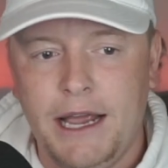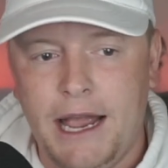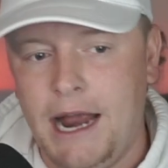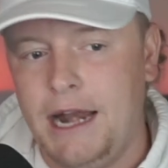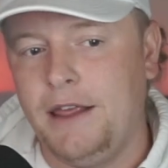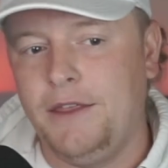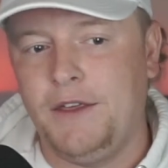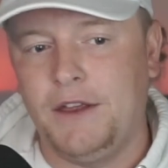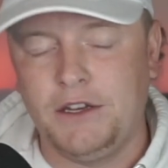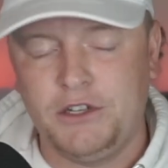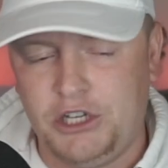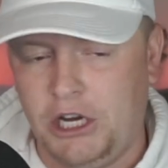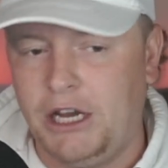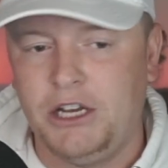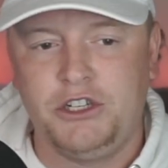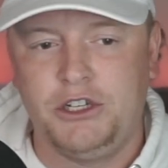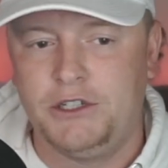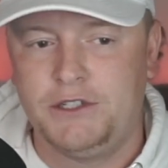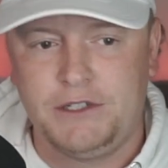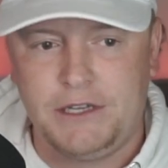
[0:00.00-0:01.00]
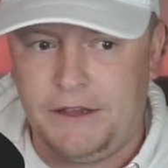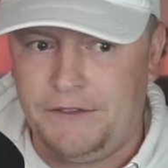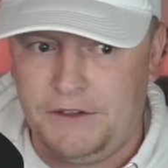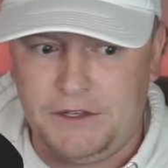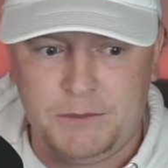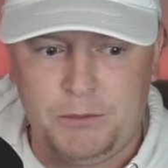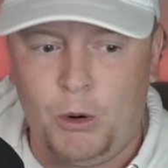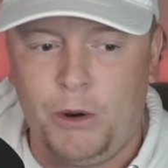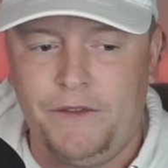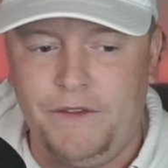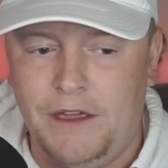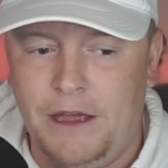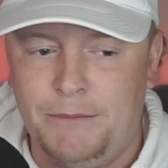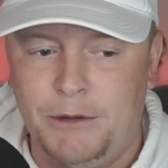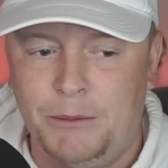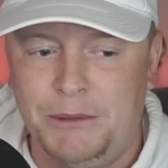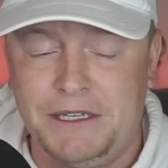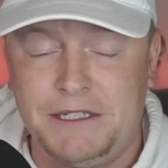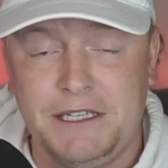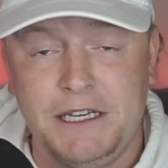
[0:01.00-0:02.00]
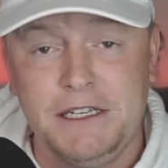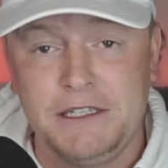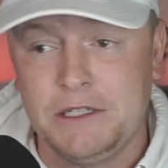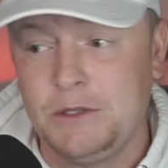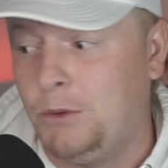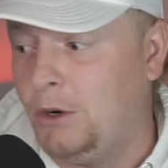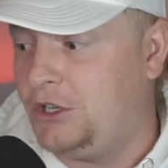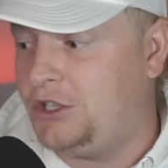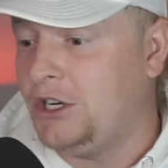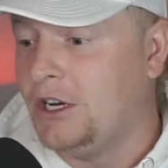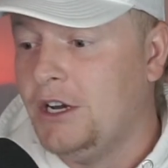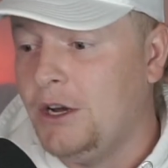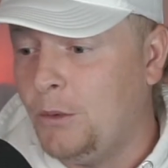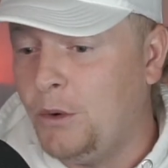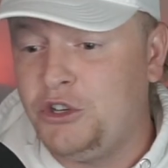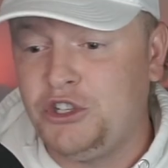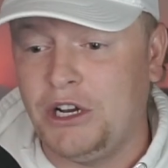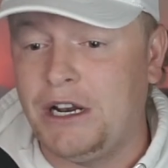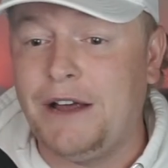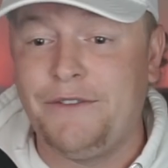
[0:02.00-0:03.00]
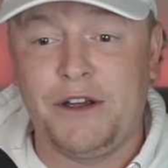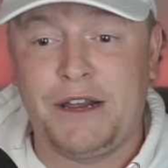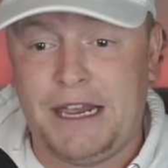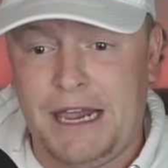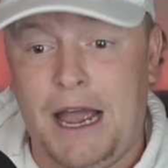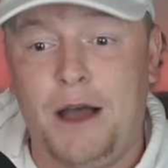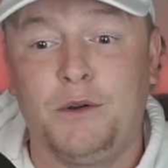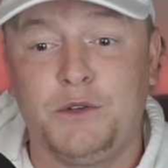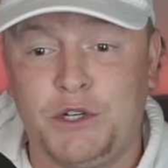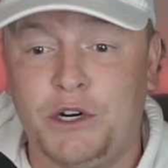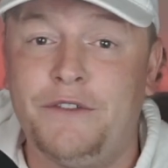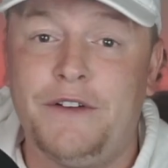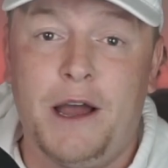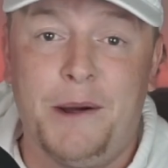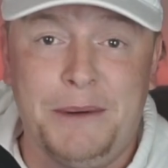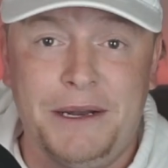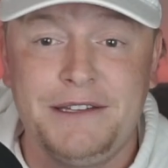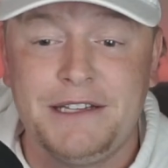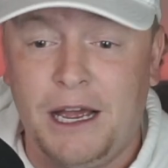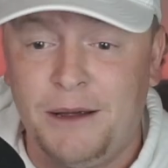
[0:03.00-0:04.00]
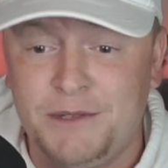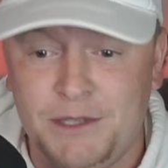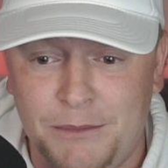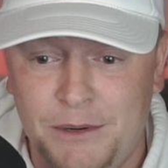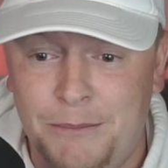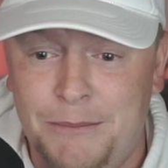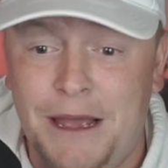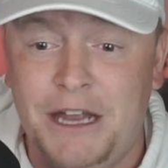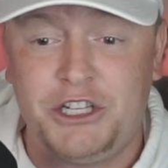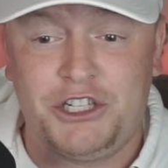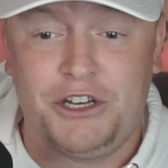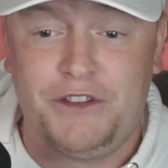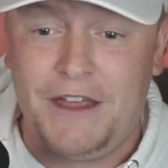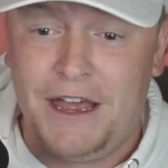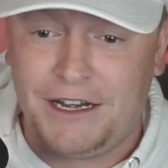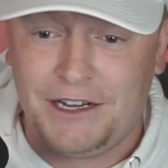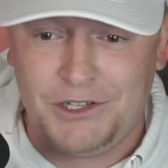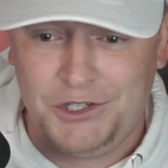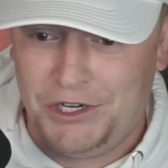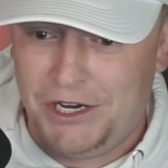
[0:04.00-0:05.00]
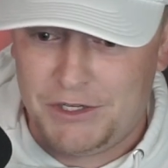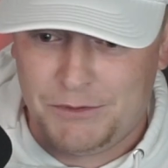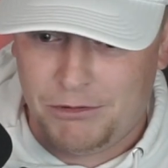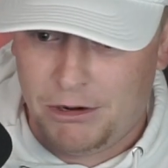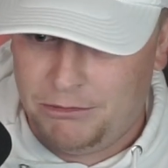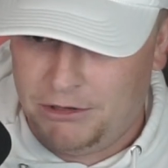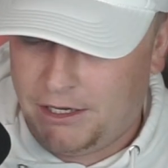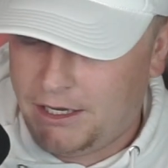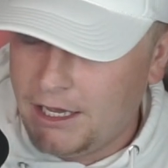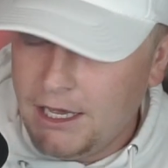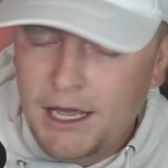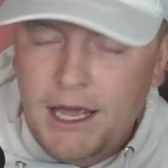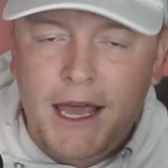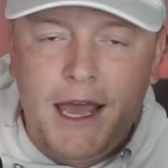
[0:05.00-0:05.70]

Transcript: Anything changes at this point in the MLB season, which we should have a counter of how many times I'm going to mention that, because you guys are probably like,